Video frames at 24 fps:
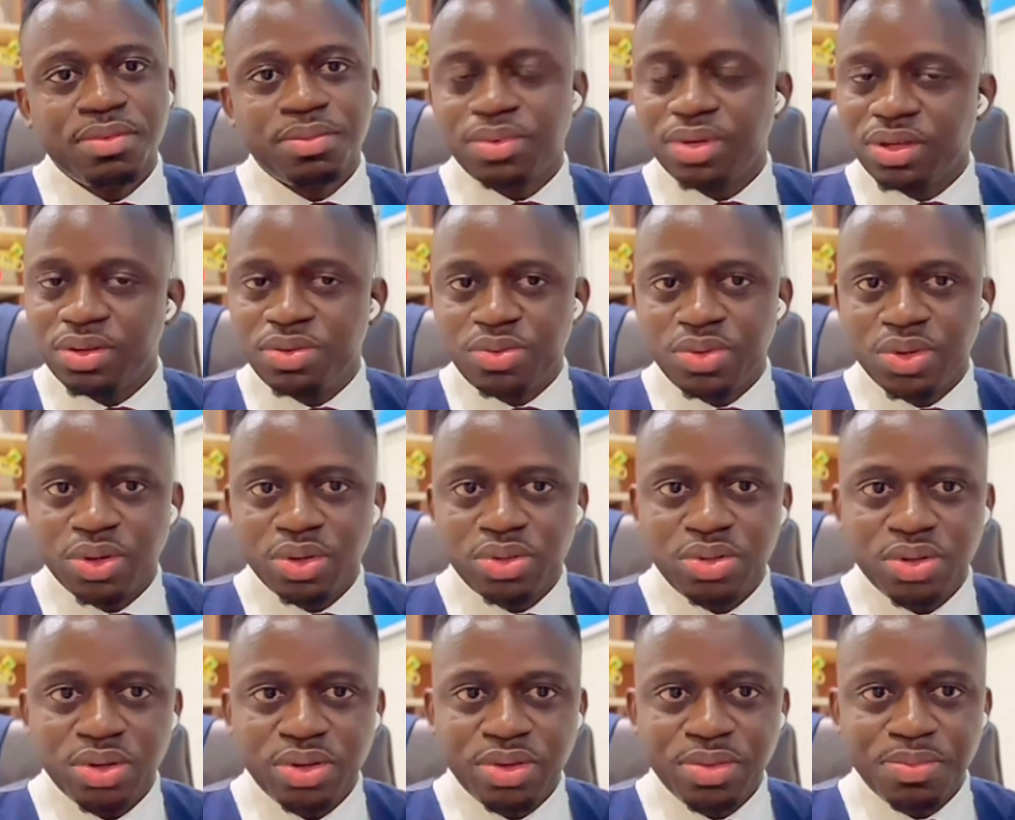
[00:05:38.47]
If your
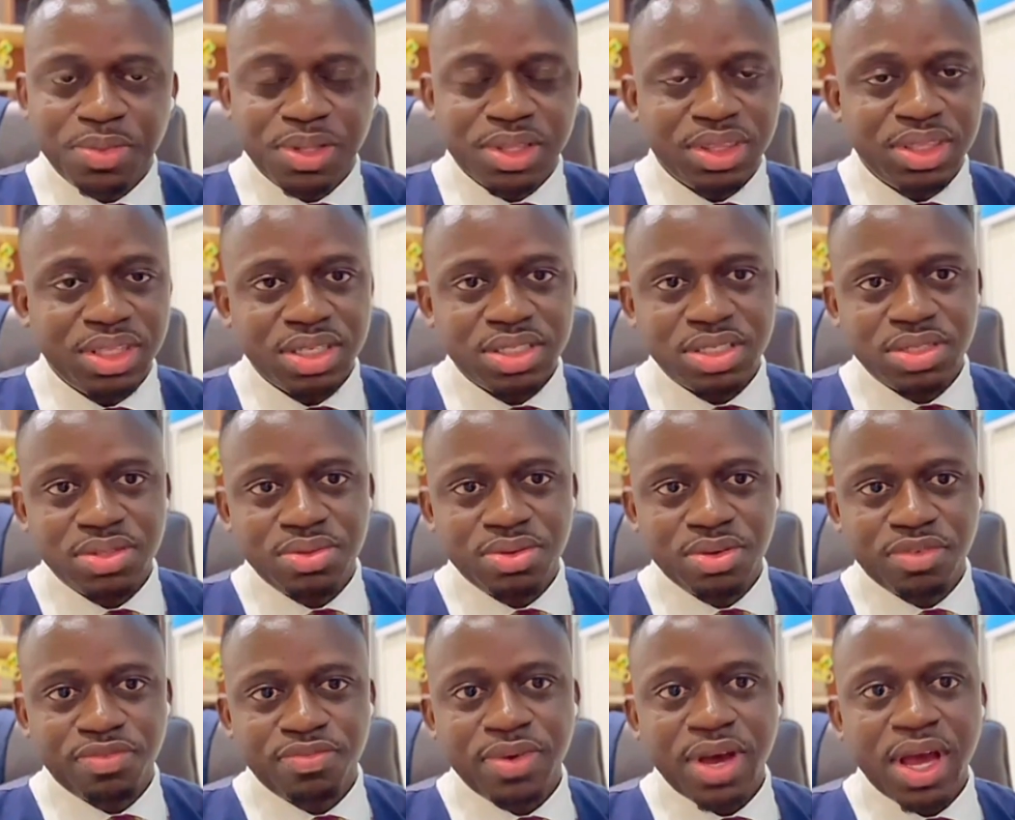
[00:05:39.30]
documentation,
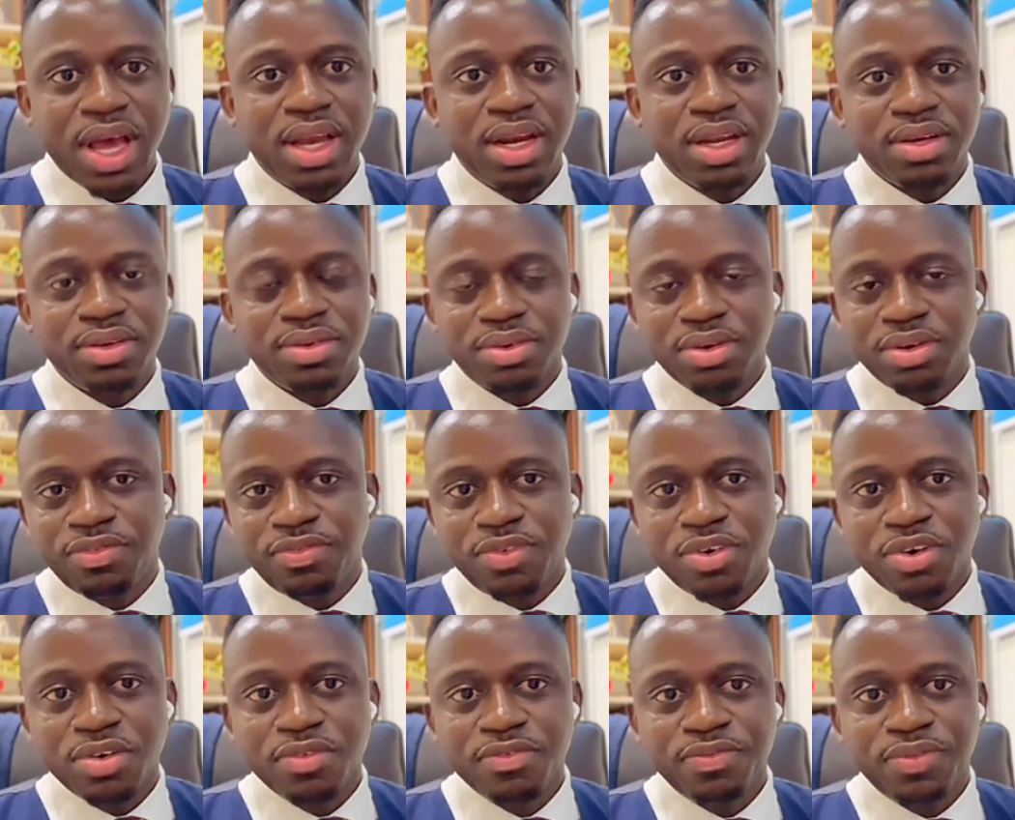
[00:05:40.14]
your filing, your
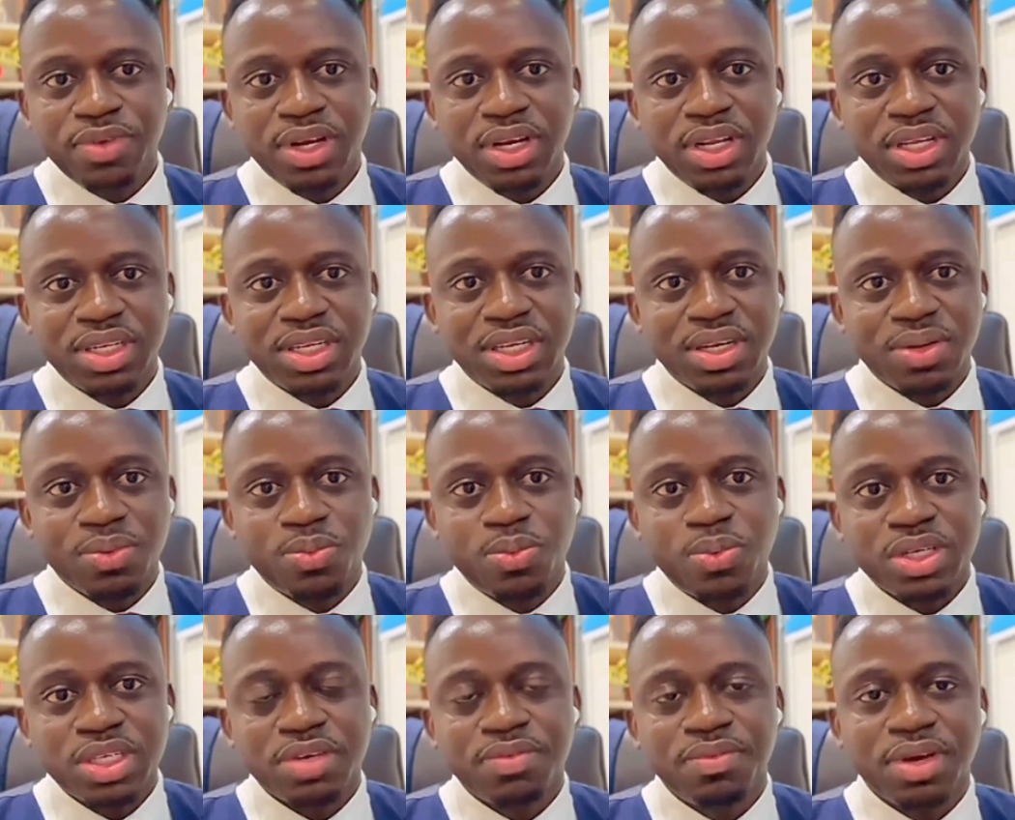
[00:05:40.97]
form filling, and
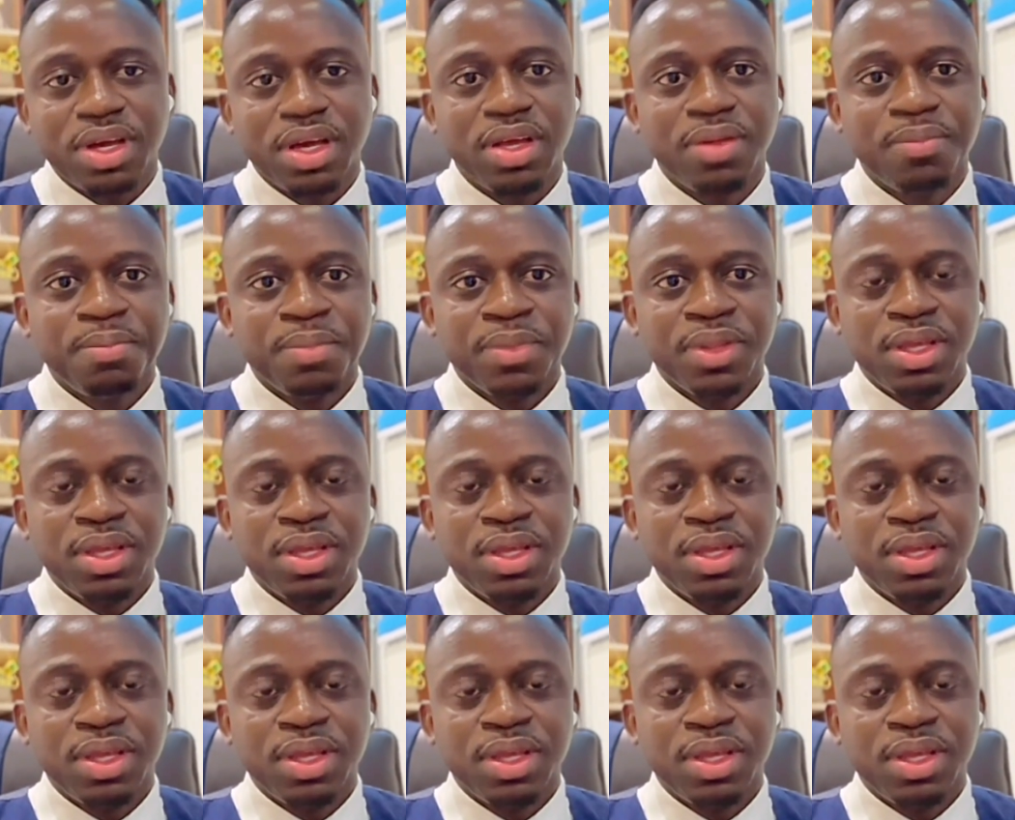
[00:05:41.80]
whatever